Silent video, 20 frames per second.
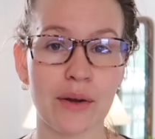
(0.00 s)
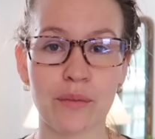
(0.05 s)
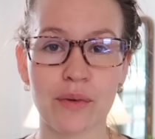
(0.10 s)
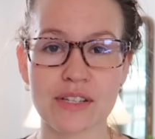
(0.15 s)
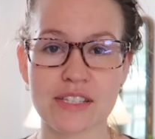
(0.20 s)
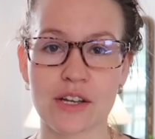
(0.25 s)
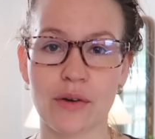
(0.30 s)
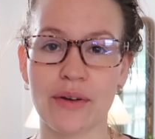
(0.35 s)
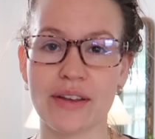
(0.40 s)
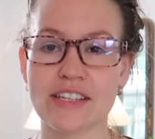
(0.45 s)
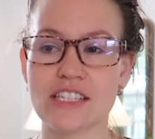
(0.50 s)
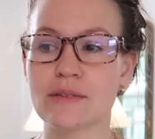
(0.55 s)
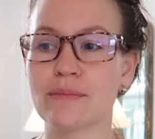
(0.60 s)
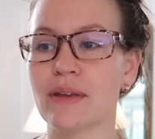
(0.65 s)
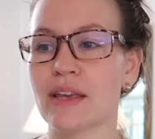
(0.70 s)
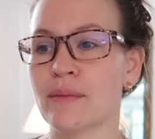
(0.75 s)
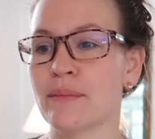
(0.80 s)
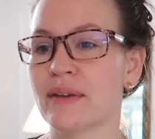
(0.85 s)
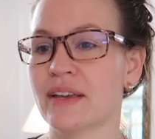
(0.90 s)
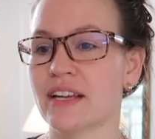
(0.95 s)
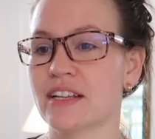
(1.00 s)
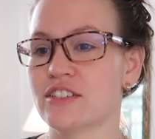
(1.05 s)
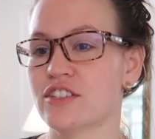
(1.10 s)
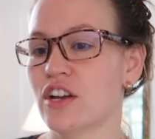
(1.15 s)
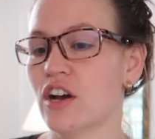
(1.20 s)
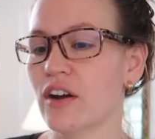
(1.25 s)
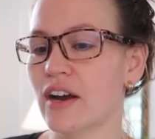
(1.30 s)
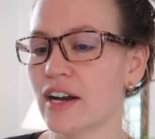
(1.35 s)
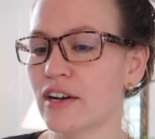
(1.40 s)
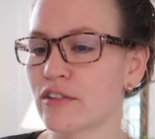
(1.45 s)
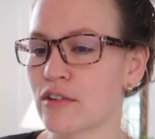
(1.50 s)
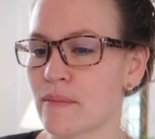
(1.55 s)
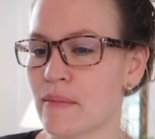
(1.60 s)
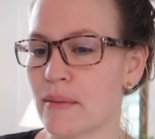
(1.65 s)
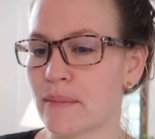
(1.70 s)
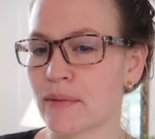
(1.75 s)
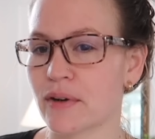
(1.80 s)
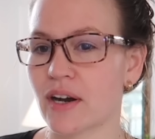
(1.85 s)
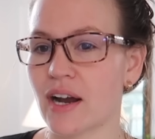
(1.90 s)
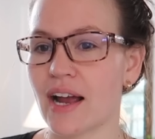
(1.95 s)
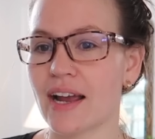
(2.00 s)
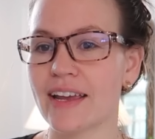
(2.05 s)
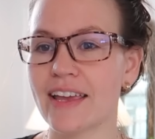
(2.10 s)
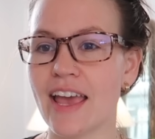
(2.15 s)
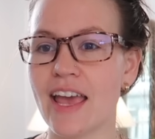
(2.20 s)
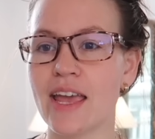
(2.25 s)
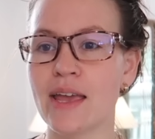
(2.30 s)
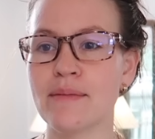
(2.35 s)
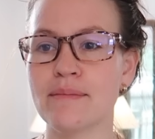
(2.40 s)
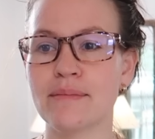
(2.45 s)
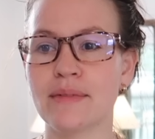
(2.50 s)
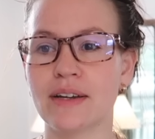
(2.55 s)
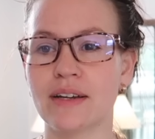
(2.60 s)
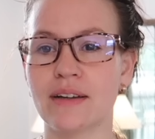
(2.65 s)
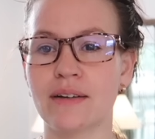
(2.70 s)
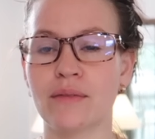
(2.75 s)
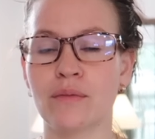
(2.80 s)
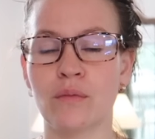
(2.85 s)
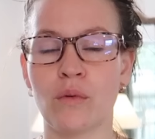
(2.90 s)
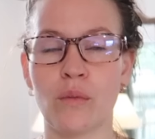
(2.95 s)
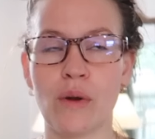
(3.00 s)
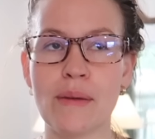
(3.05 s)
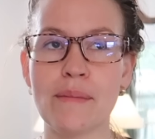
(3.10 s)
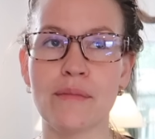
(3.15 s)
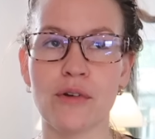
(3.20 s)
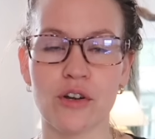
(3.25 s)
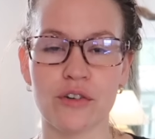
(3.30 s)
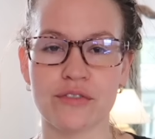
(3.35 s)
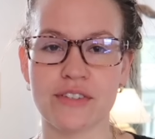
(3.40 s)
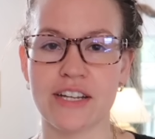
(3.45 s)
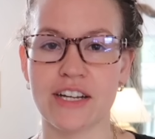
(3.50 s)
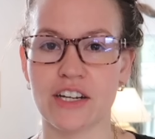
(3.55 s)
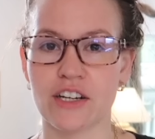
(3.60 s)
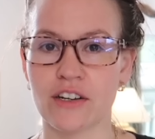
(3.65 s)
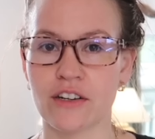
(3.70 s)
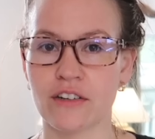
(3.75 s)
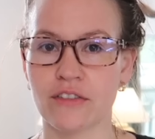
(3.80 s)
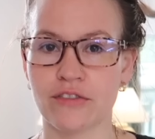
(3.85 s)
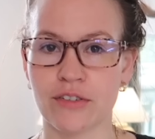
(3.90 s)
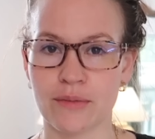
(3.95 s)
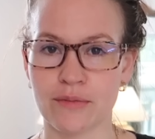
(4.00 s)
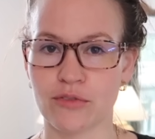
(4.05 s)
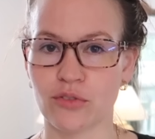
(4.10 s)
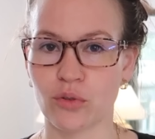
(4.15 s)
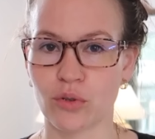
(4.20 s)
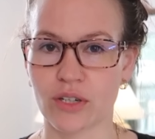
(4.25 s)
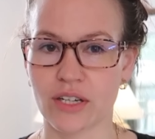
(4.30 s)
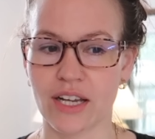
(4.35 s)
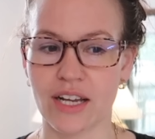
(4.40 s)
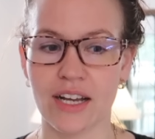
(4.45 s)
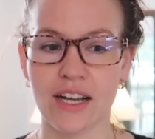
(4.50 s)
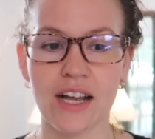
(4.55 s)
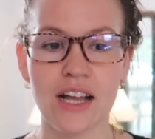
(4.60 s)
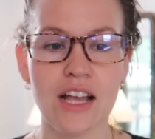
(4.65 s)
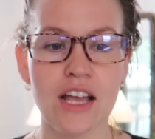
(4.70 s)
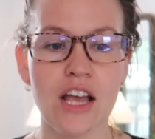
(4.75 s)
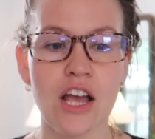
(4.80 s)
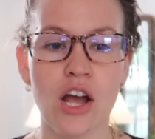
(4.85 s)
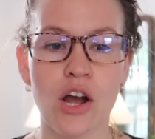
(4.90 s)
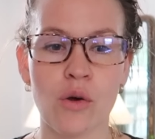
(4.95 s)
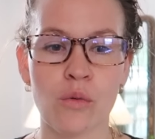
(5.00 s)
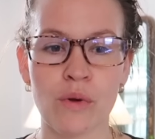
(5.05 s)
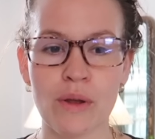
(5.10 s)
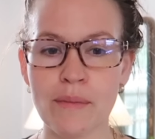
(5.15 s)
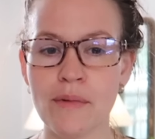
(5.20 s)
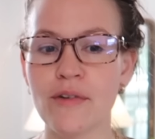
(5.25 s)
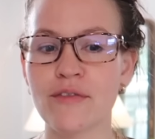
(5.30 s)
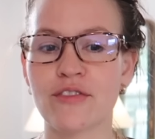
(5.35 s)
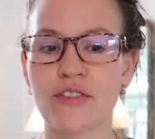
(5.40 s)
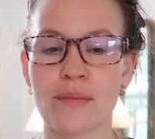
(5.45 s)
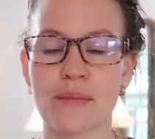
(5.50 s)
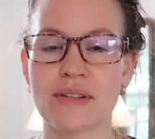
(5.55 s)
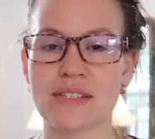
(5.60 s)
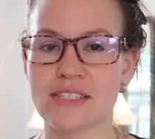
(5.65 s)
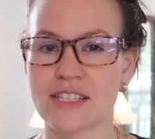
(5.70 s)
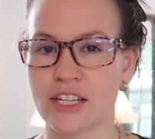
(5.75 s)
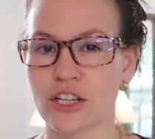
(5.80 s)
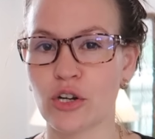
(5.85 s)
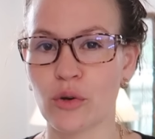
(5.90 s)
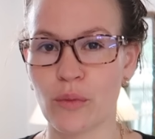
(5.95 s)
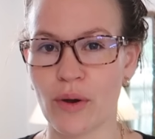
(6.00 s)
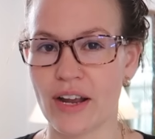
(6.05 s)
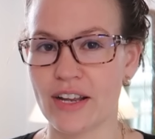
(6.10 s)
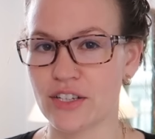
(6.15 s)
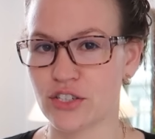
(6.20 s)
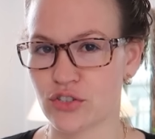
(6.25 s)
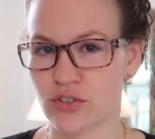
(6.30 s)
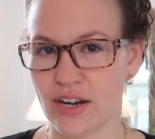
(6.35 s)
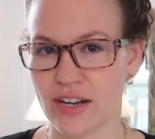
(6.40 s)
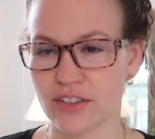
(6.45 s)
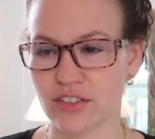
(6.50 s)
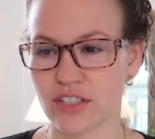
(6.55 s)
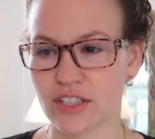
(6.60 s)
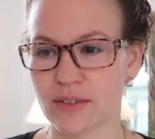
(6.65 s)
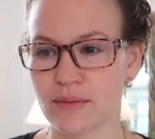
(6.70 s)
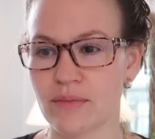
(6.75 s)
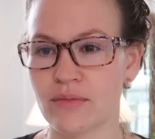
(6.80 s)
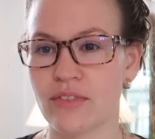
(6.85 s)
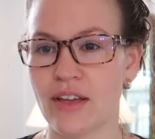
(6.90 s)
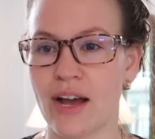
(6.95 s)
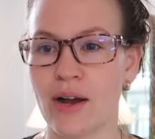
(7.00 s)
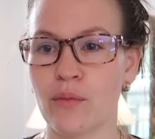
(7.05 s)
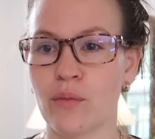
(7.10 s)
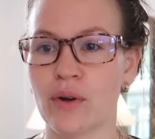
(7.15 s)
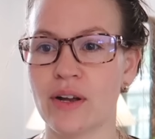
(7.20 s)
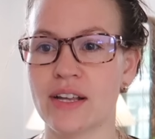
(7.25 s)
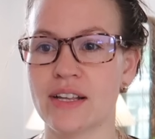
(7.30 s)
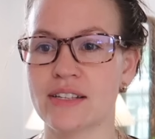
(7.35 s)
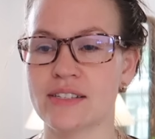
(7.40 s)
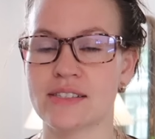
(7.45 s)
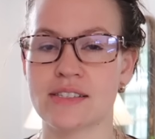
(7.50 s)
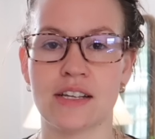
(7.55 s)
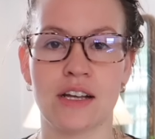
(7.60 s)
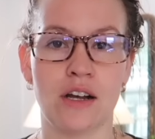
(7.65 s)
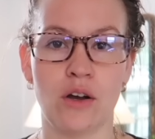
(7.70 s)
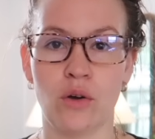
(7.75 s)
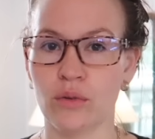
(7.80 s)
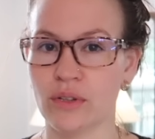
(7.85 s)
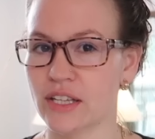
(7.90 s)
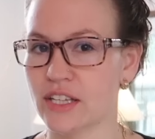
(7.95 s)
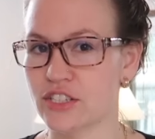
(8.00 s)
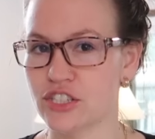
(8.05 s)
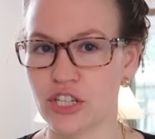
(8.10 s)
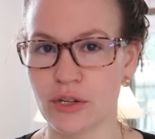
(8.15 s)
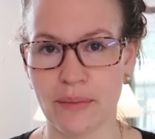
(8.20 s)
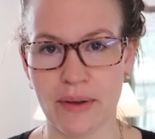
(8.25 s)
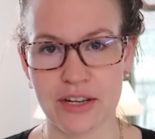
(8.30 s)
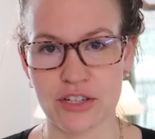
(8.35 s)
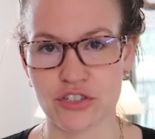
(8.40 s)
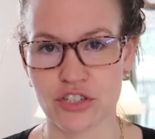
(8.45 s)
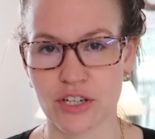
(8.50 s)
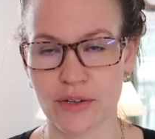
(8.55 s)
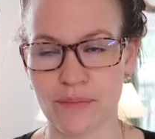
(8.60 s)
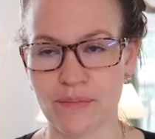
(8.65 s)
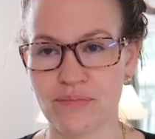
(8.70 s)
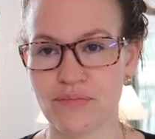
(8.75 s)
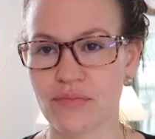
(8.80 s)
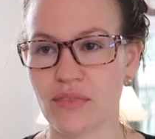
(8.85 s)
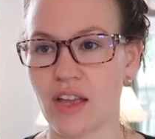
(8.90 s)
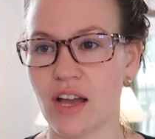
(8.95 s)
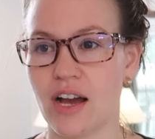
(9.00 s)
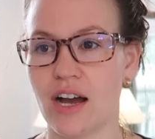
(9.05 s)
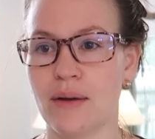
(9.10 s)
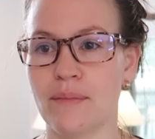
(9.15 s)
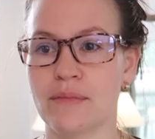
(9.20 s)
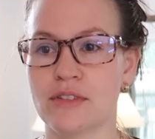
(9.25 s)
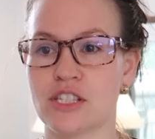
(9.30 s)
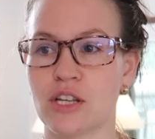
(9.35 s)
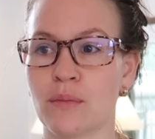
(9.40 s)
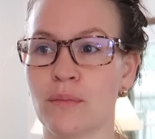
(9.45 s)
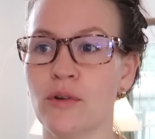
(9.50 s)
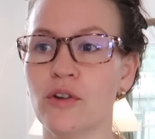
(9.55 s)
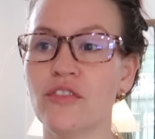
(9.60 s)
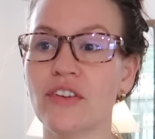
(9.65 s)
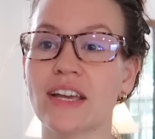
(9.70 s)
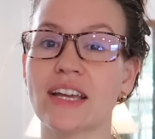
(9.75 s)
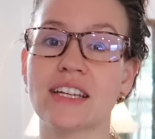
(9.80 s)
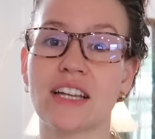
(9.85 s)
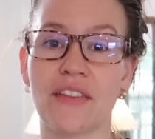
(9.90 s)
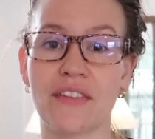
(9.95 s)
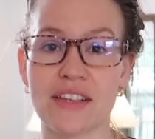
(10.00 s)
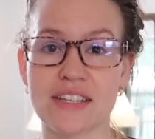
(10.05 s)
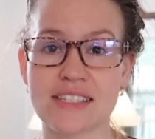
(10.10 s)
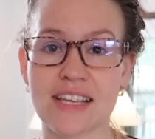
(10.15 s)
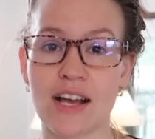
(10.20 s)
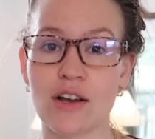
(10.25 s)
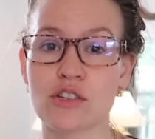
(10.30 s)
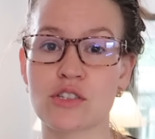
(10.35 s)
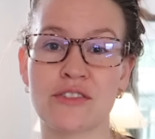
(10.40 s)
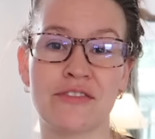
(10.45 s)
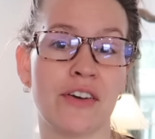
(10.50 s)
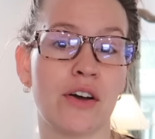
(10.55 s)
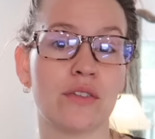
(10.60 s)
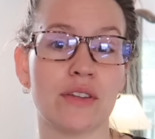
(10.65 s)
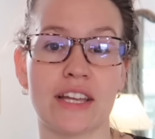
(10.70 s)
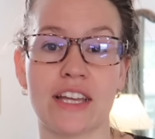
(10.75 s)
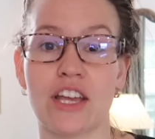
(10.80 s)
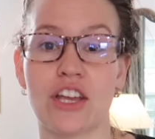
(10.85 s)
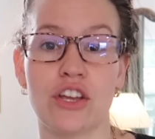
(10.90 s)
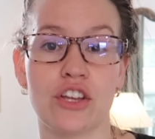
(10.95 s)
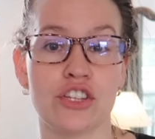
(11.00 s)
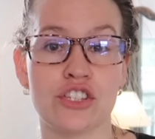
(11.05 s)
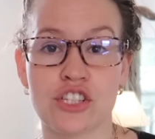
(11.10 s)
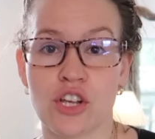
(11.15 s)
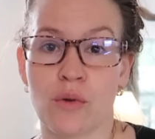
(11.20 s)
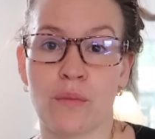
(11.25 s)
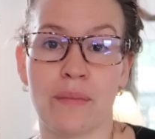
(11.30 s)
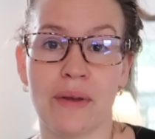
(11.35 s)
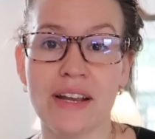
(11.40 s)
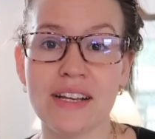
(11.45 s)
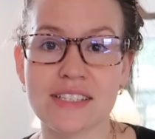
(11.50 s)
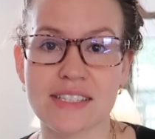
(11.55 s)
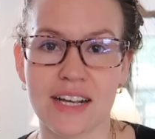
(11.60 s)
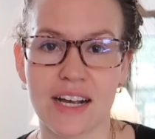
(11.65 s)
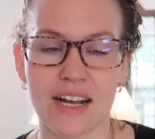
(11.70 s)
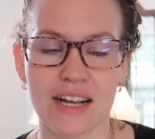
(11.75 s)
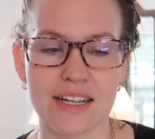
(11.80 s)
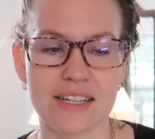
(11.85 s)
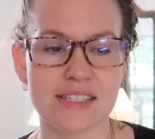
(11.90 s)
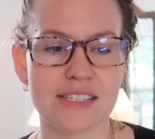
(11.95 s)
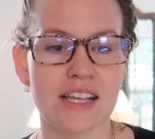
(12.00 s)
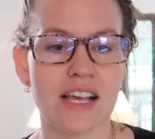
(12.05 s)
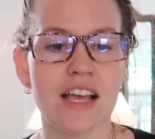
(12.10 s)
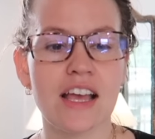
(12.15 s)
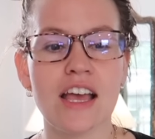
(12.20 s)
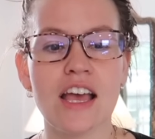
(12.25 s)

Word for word: it was going to be, because y'all gotta remember, I came, when we moved here from Florida, we moved from a single wide trailer that was only a two bedroom. Um, so moving into this house felt like so big to us.